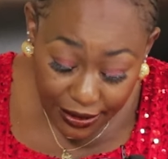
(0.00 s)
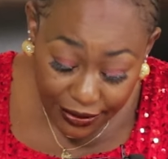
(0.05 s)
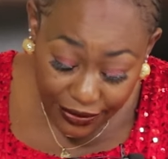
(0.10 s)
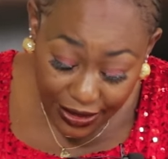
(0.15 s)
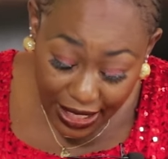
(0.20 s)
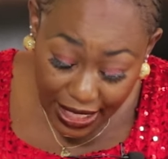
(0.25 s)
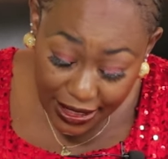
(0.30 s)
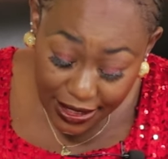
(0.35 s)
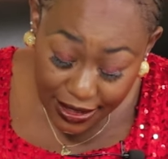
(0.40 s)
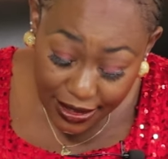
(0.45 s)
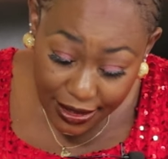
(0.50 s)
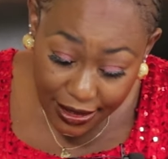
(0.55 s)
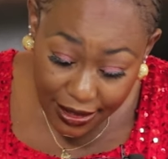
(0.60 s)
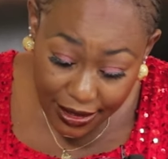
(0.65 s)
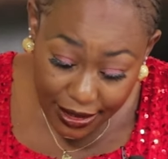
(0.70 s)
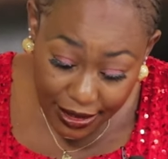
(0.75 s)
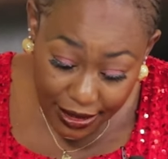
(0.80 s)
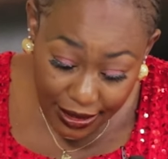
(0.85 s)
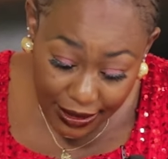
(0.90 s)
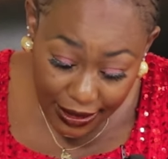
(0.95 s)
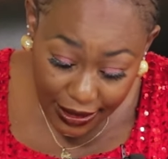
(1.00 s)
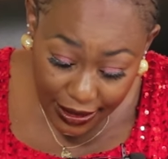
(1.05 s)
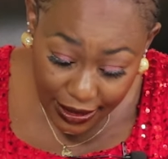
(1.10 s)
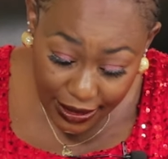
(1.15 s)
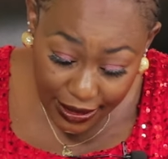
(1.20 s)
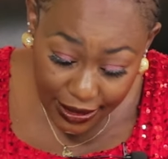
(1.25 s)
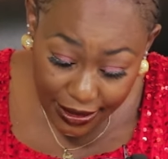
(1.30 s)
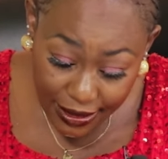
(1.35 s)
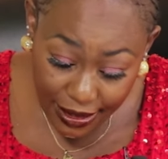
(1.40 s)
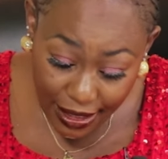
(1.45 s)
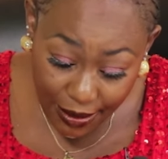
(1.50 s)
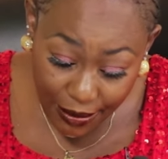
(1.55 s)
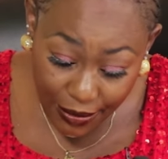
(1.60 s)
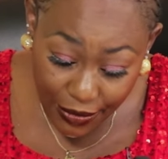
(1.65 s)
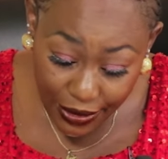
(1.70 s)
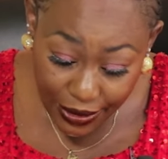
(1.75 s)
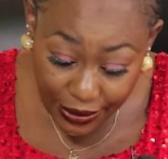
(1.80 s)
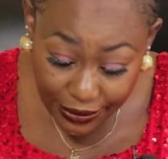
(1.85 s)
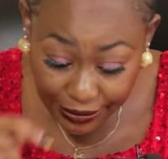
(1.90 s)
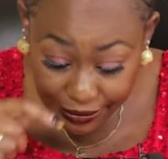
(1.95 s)
First
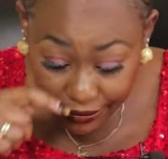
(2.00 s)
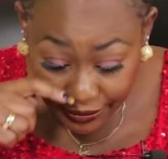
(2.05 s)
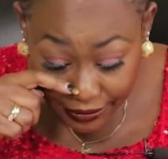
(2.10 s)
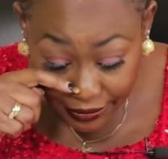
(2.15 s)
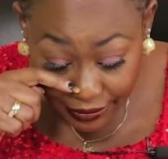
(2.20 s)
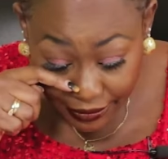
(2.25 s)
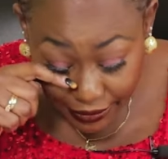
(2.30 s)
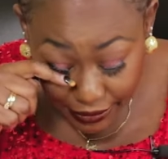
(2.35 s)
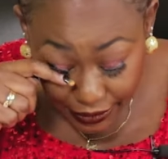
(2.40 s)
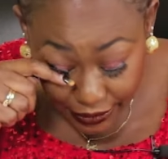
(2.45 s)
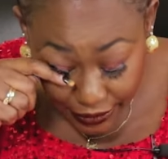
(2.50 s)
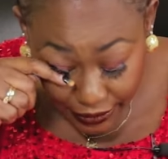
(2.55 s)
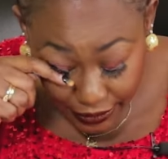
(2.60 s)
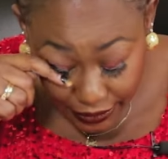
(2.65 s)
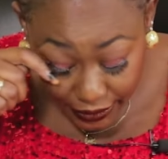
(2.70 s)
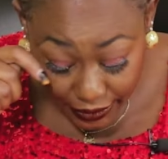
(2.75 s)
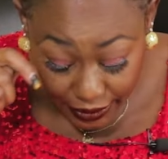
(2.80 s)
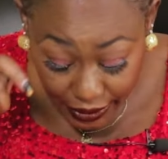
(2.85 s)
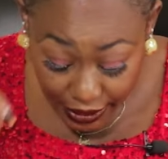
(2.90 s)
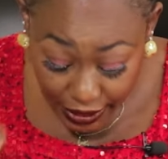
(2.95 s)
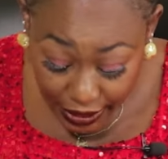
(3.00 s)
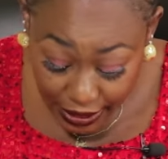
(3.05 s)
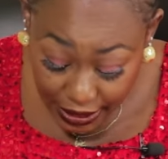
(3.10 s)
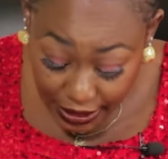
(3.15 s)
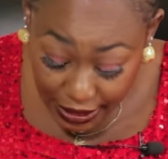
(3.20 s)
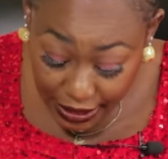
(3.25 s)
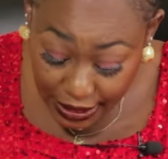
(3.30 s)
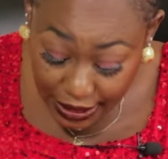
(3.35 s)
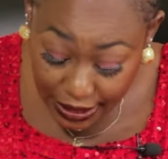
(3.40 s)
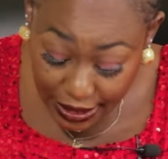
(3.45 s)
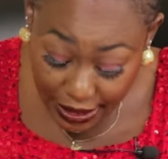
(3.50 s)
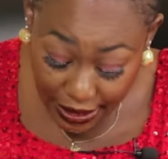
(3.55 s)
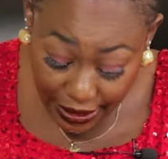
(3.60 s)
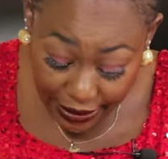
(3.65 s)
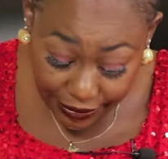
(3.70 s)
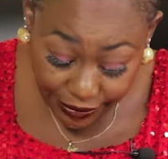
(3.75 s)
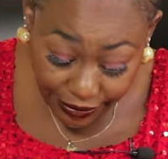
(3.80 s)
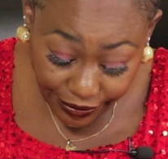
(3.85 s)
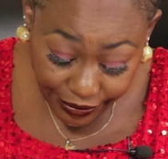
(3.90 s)
Samuel. Listen.